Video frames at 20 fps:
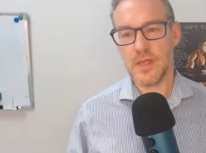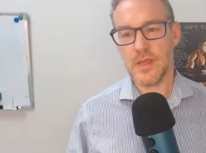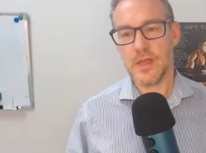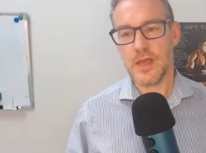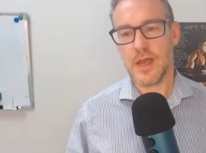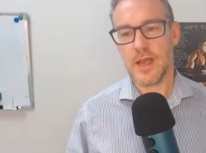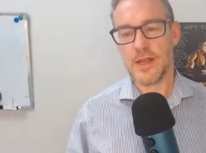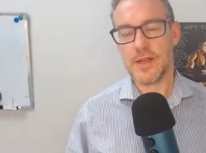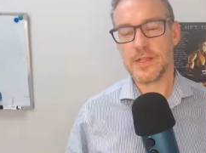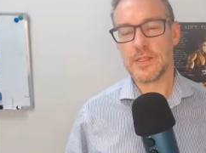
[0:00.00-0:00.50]

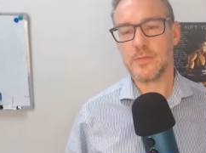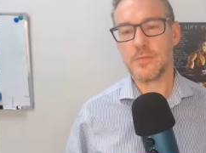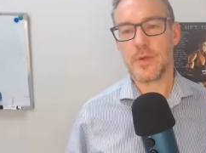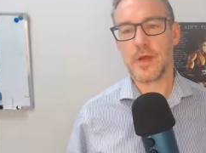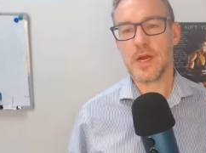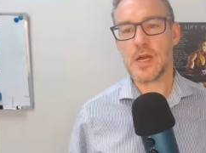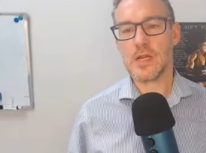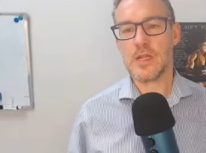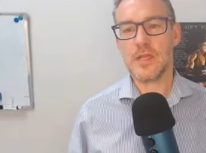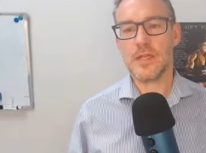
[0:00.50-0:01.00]
And it's
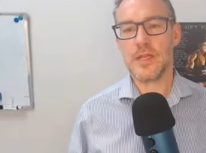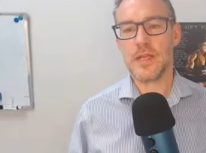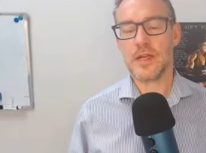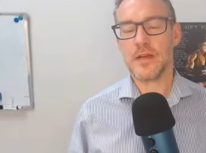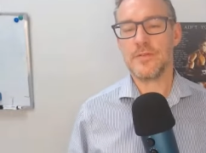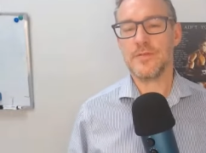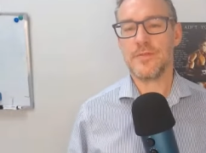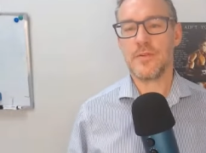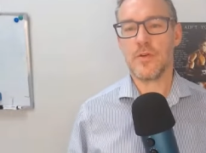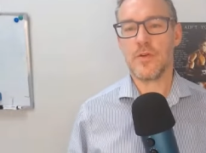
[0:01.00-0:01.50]
partly their
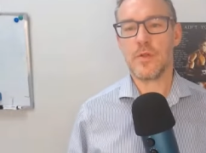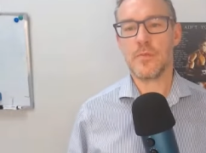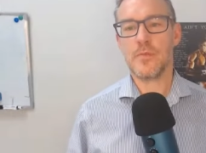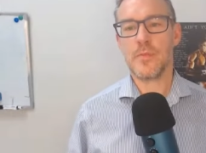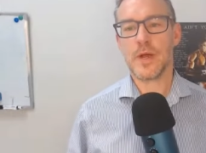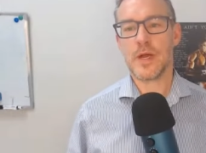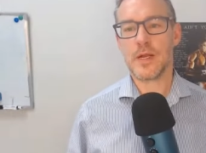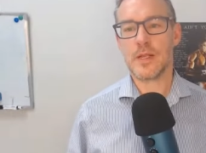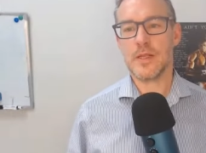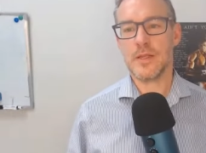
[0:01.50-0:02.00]
fault,
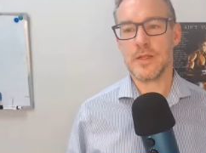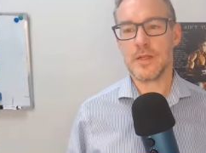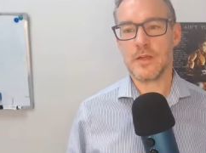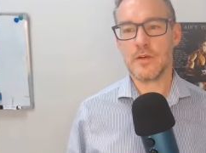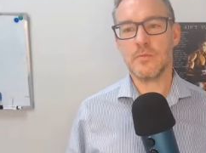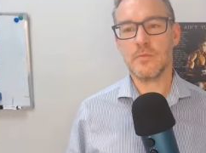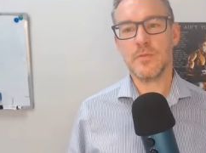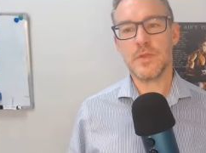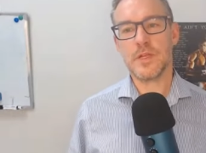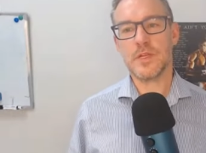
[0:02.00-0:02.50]
partly the
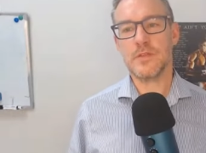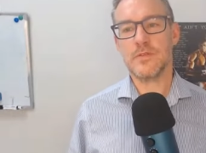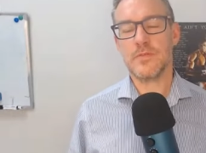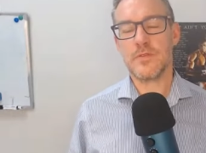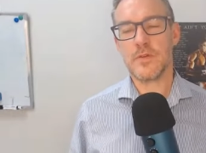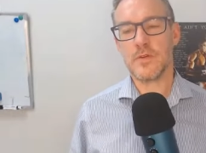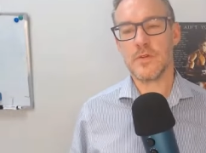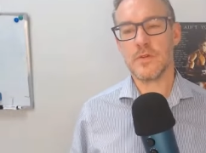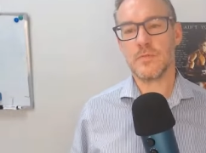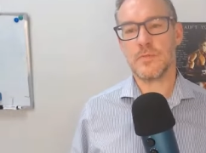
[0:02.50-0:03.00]
company's fault.